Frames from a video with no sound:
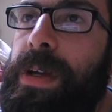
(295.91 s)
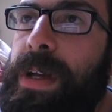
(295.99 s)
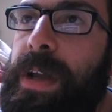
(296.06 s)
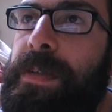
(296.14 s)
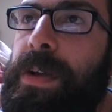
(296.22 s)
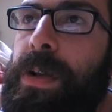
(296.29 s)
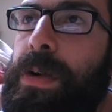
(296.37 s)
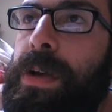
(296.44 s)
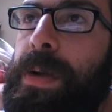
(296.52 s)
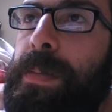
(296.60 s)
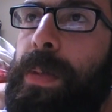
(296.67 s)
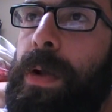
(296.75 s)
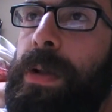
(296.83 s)
If you look
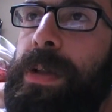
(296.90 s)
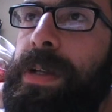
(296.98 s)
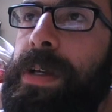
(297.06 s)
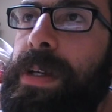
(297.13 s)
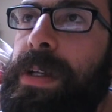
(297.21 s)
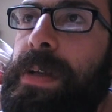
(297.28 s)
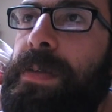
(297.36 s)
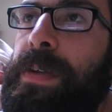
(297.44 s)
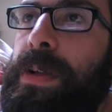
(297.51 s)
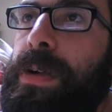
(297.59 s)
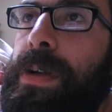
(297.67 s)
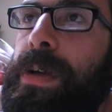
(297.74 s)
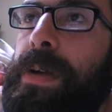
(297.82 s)
at politics, if you
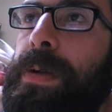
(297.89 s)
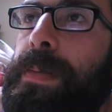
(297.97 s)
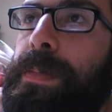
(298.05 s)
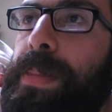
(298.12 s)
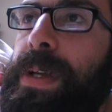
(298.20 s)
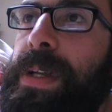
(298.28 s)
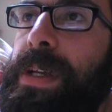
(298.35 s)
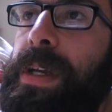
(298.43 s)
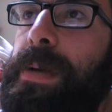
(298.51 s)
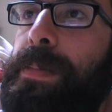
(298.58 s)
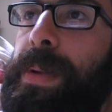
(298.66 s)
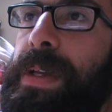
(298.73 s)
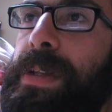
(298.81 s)
look at big
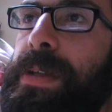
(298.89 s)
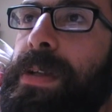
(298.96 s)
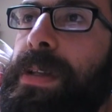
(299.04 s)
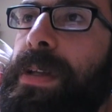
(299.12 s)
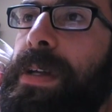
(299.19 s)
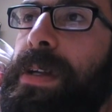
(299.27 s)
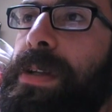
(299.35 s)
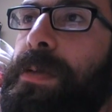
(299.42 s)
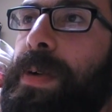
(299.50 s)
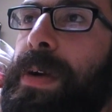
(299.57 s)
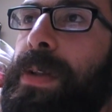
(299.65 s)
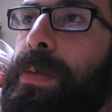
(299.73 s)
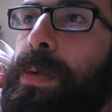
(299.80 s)
business leaders
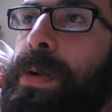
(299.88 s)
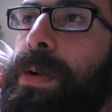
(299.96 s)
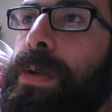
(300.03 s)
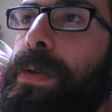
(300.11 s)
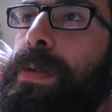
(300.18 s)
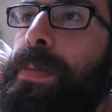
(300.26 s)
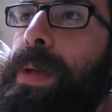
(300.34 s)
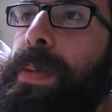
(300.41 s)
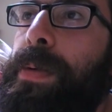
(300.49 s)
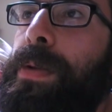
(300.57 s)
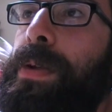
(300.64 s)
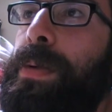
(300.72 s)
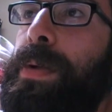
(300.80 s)
around the world,
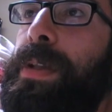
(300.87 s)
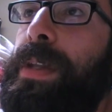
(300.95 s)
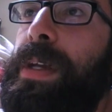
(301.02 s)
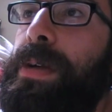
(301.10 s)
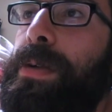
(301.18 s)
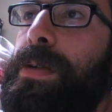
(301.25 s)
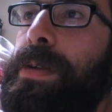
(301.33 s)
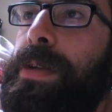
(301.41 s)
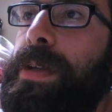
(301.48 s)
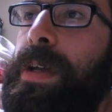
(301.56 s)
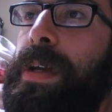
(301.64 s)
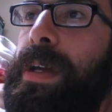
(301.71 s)
people doing deals.